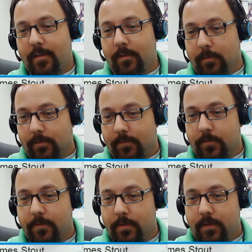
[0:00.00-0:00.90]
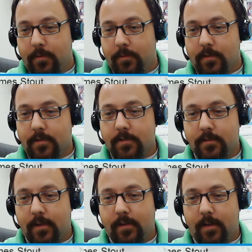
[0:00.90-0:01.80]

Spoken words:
useful for the user, and